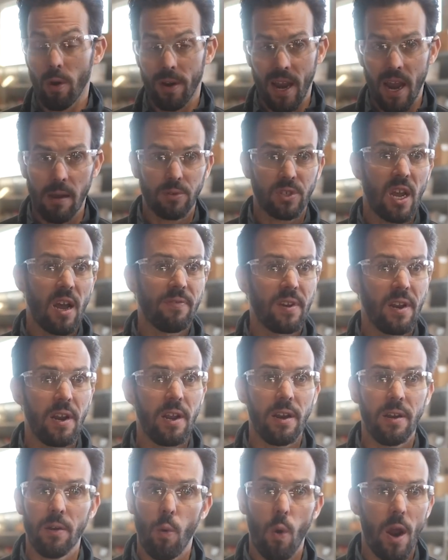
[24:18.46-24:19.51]
a camshaft in
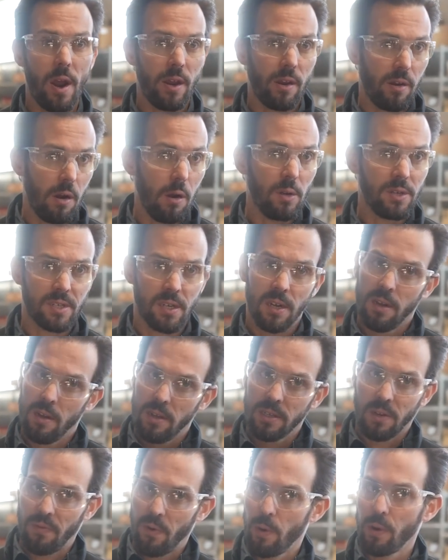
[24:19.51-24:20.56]
it, and away you go.
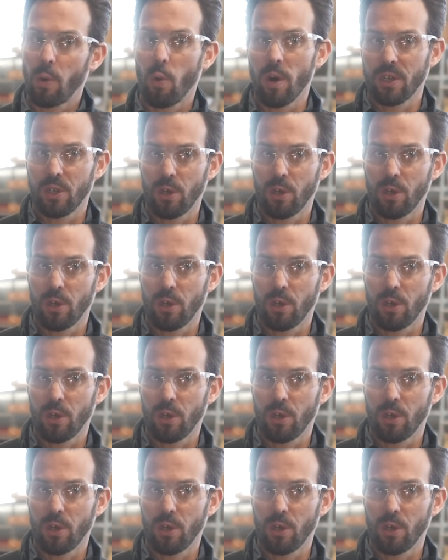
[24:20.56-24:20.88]
It's a very quick